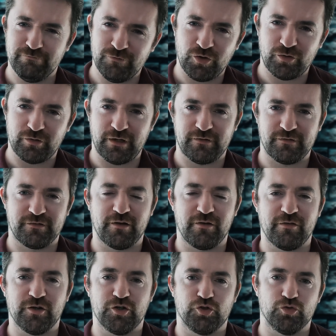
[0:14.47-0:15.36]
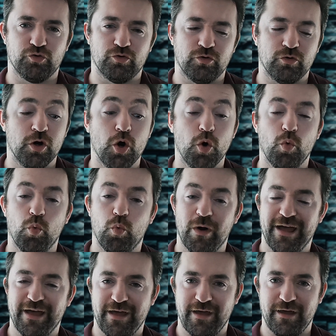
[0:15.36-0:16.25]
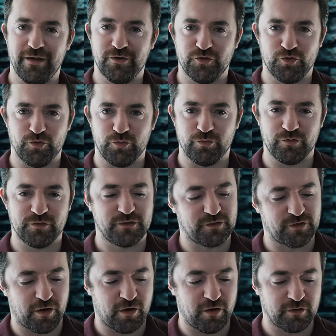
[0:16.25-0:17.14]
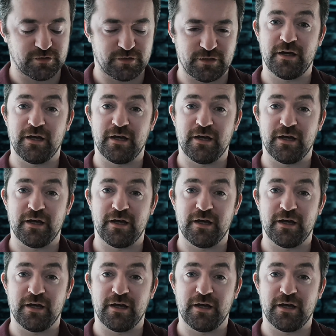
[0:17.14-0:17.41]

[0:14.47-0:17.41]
not necessarily sure where to start.